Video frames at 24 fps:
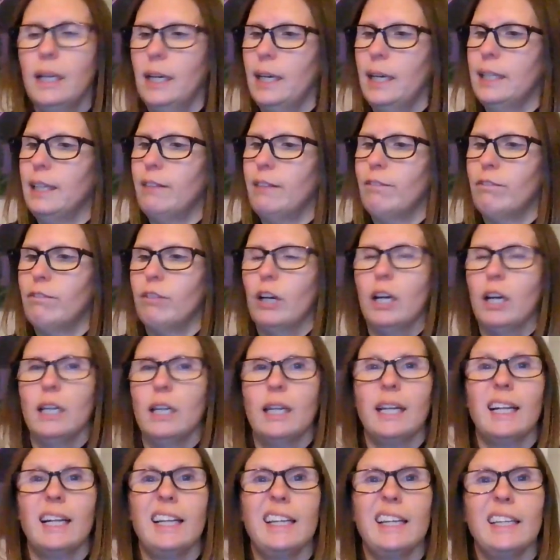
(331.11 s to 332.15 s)
and then
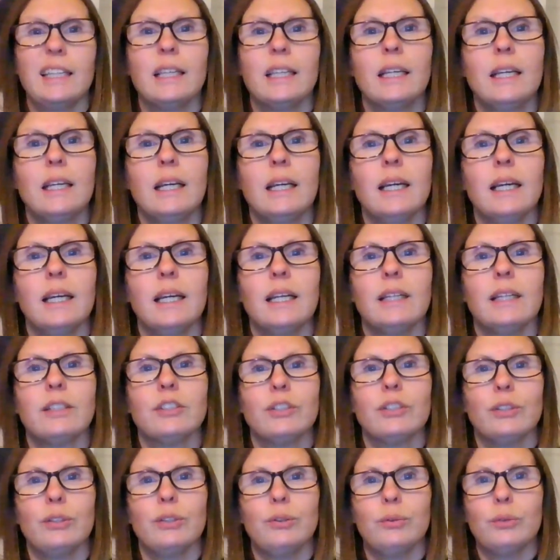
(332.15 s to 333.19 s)
finally
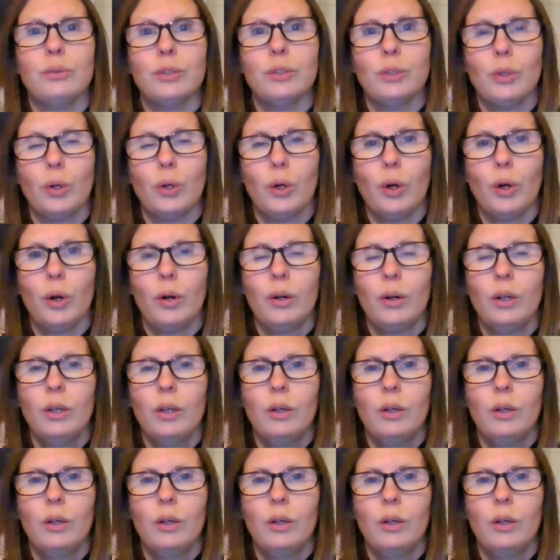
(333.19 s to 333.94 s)
into your